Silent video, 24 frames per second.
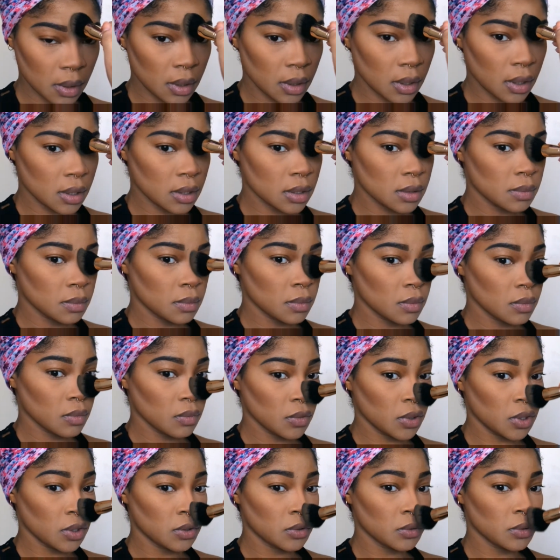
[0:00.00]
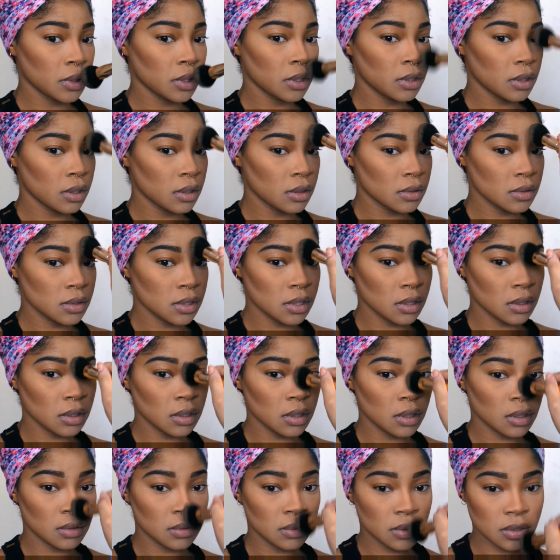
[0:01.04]
And then when you're doing your nose, so
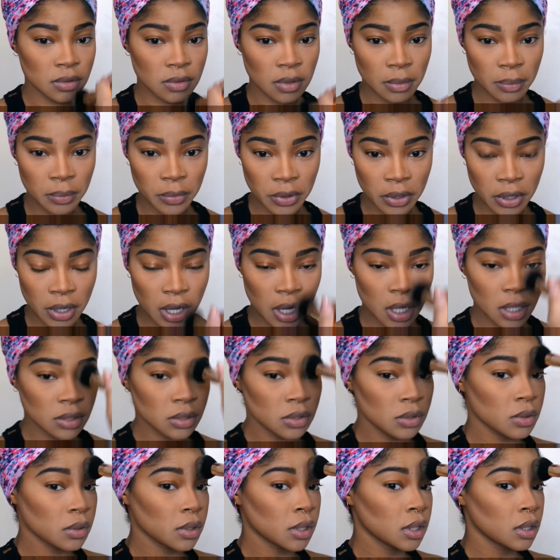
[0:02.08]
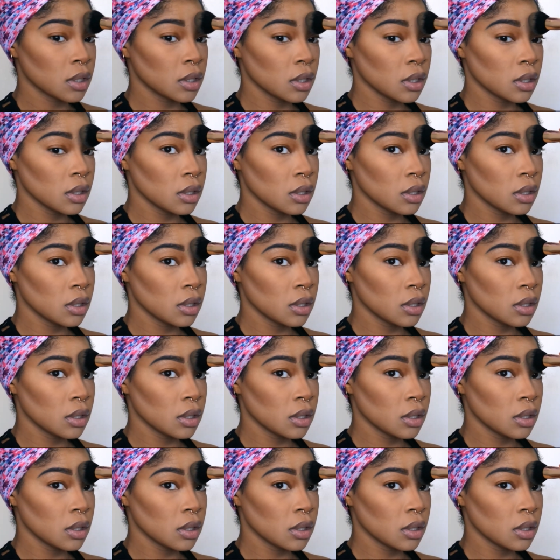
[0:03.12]
you don't disrupt your contour,